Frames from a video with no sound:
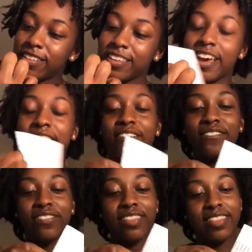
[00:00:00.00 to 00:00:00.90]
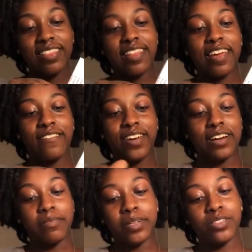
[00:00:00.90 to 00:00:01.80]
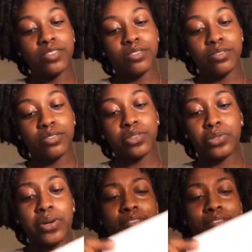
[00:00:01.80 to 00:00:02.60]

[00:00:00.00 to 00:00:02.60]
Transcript: Yeah, they invited me too. So do